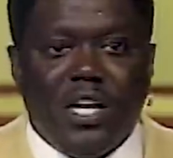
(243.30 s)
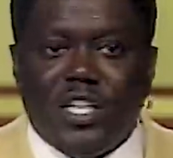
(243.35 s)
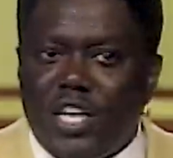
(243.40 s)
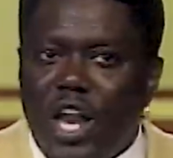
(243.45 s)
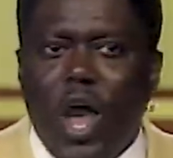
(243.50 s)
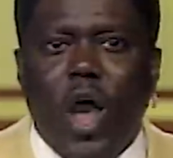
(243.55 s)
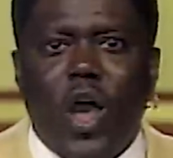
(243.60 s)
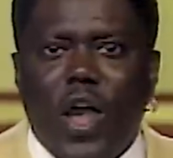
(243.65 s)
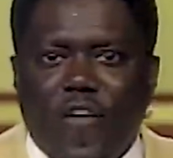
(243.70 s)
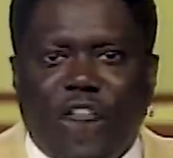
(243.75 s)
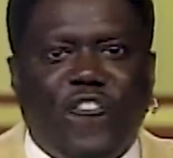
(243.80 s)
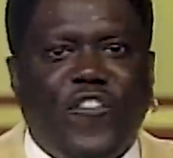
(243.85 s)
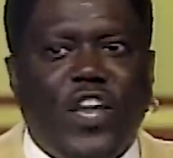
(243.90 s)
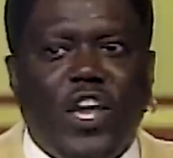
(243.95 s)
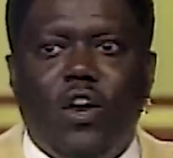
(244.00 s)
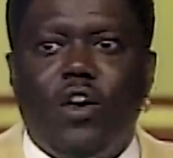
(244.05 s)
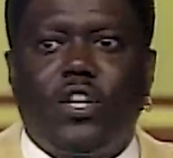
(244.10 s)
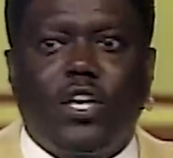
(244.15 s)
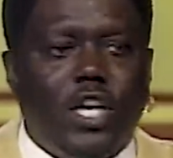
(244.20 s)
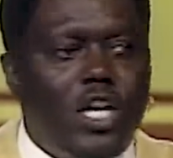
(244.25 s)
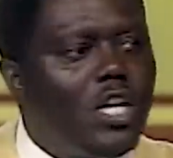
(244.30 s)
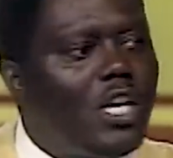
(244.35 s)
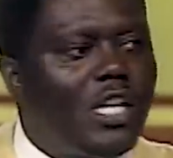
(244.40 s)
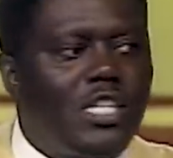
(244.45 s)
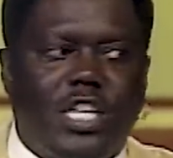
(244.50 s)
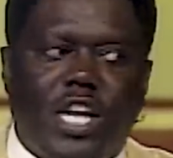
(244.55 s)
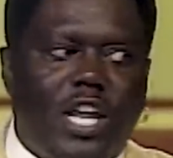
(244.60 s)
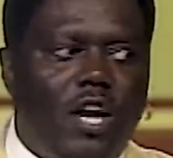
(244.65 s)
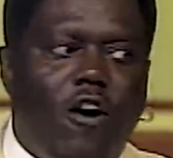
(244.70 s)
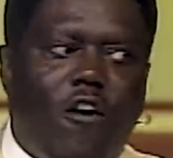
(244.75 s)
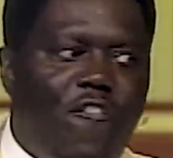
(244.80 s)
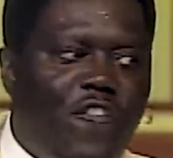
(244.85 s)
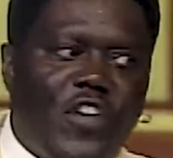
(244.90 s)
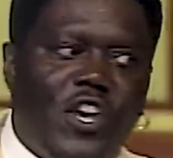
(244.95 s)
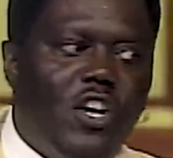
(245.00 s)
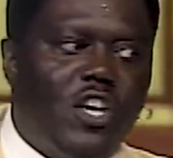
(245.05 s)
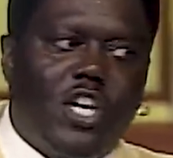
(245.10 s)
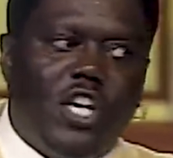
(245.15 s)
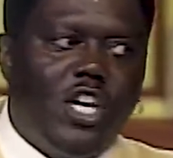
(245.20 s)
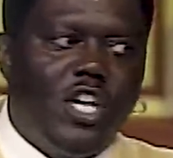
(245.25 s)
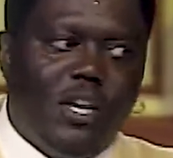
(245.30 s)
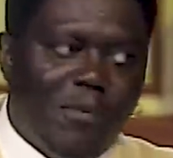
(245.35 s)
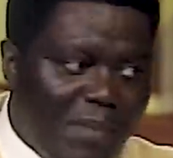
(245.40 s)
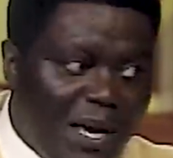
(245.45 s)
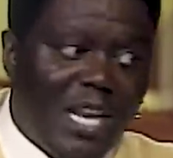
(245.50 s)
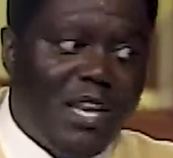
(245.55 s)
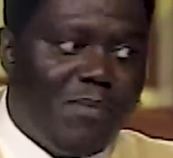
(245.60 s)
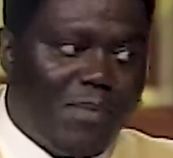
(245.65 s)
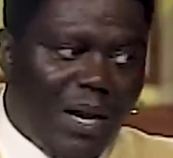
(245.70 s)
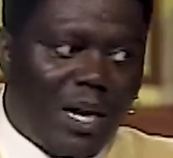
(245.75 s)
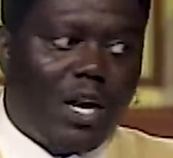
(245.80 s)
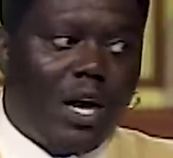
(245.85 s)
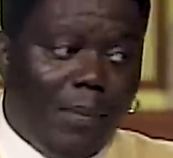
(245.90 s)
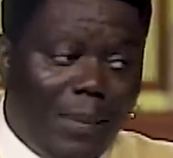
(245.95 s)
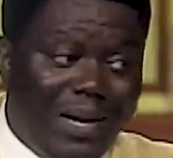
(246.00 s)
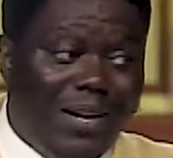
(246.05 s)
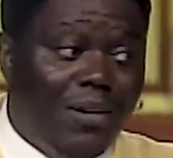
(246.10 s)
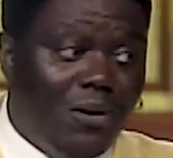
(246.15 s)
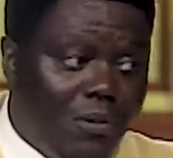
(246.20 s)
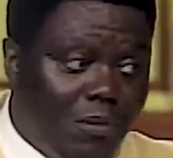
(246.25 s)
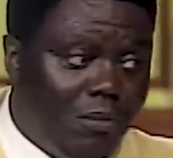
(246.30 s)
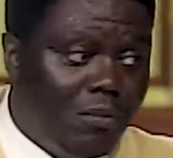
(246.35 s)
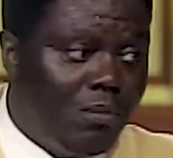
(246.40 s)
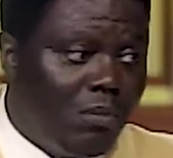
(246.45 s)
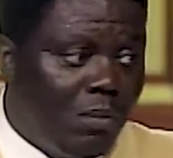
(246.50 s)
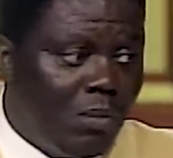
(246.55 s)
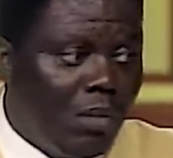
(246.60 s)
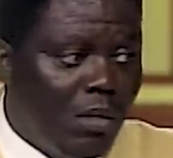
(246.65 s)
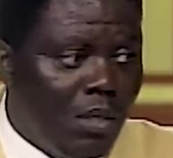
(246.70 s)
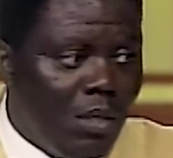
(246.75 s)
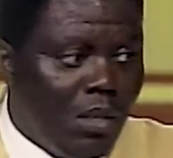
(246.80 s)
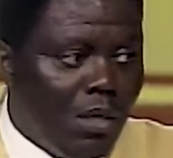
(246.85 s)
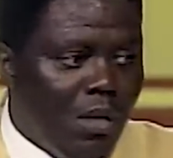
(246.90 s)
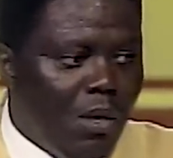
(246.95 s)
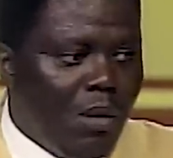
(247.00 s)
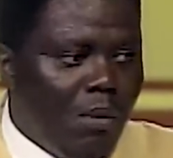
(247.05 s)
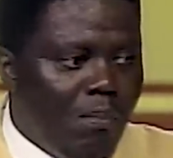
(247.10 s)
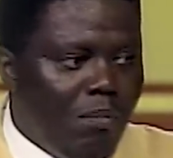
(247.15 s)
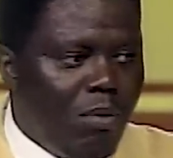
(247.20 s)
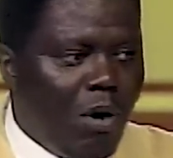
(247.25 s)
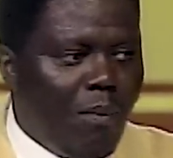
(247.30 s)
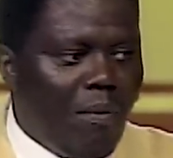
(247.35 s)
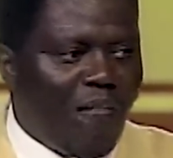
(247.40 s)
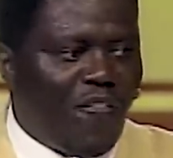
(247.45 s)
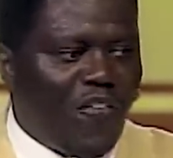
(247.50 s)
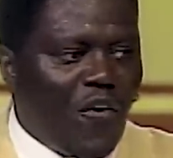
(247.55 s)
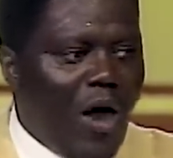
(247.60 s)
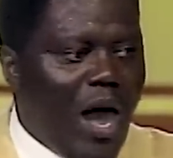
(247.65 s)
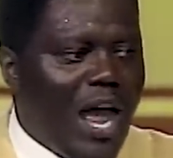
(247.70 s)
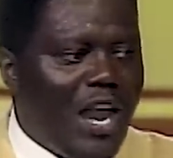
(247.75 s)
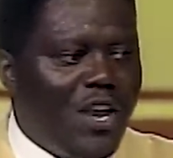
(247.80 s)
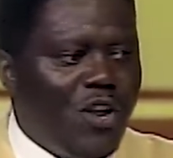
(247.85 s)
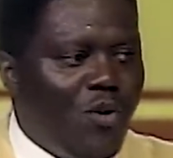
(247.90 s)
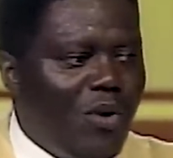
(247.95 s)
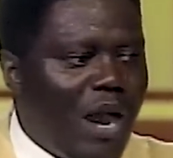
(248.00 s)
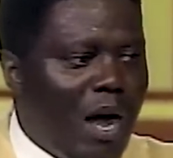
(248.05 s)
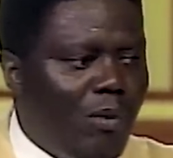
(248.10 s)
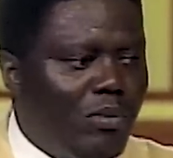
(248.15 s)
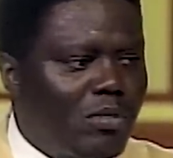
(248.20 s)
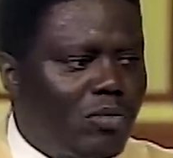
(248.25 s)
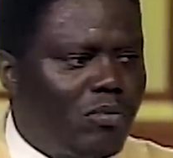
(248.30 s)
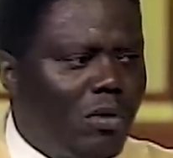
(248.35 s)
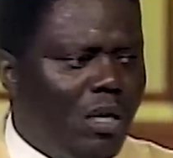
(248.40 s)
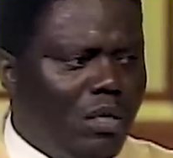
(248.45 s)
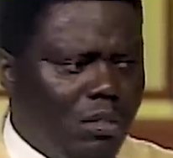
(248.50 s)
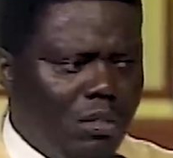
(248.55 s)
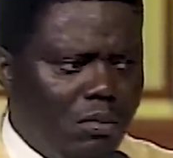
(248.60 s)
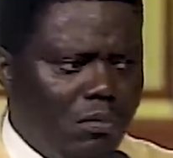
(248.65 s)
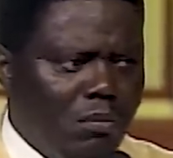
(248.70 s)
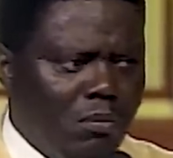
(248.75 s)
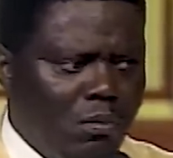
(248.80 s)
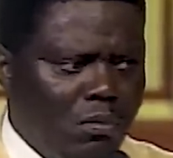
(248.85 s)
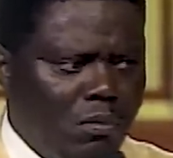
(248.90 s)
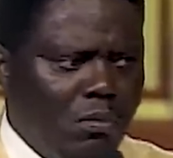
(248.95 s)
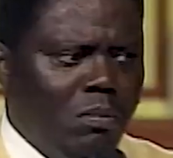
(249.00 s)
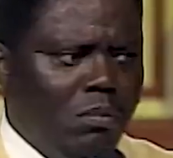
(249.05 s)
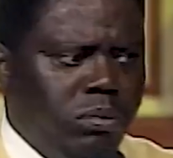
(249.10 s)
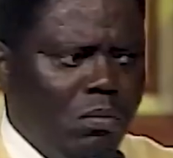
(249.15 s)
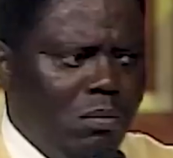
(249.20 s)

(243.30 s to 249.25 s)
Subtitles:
No, it feel good. I said, it gonna feel good in a minute. You better come on. Boy, before I knew it, I was grunting.